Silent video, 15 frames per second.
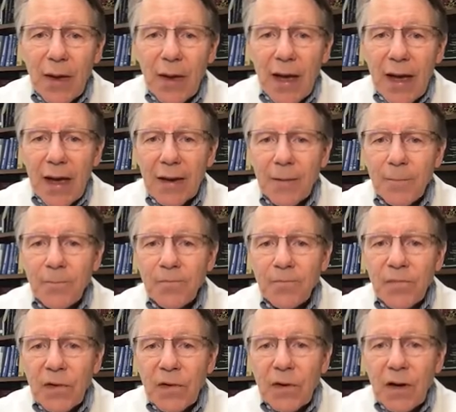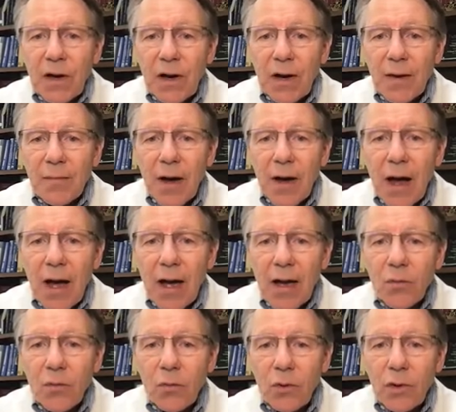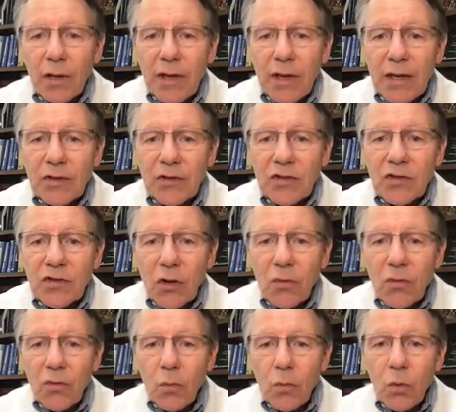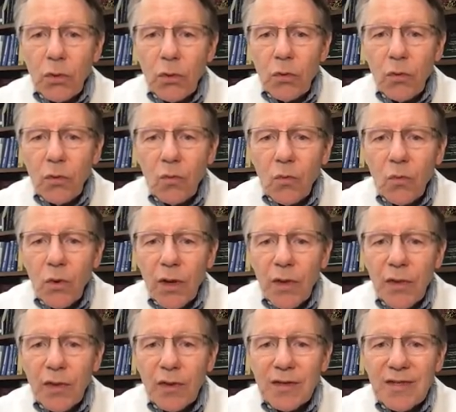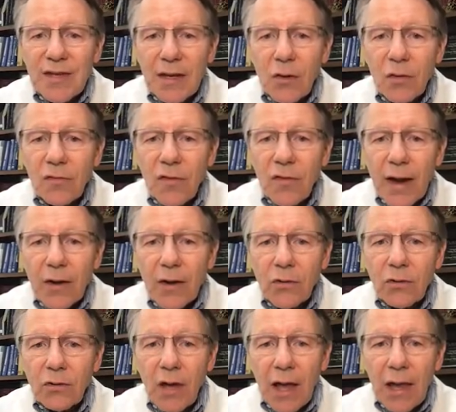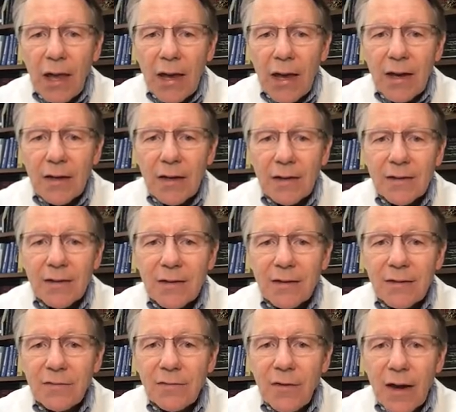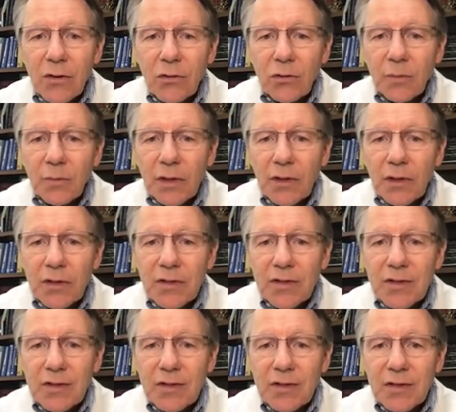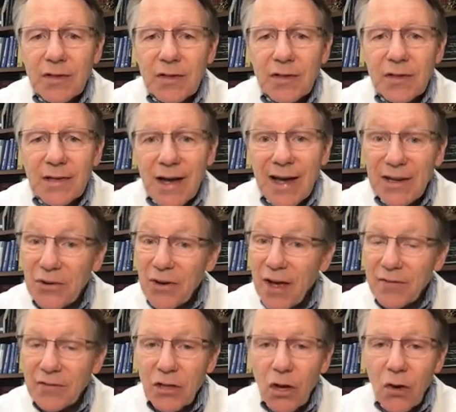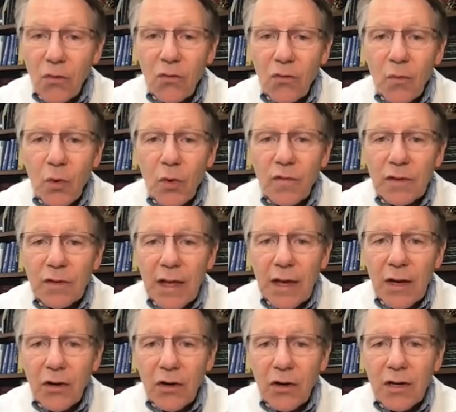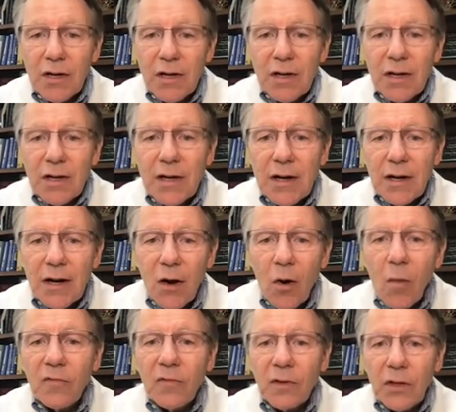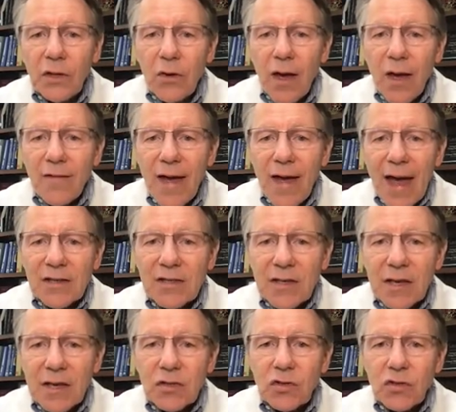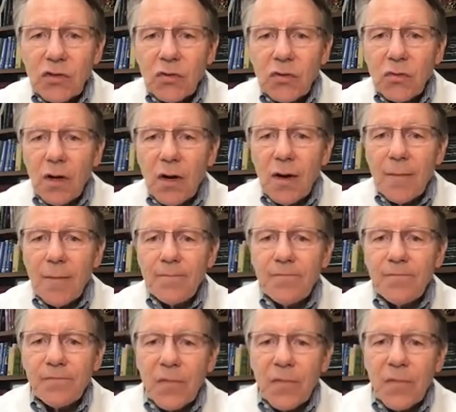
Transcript: bag. Um, I will again sew the wound with 10-0 Vicryl. I like vicryl because I don't have to go and remove it later uh, hopefully you have access to um,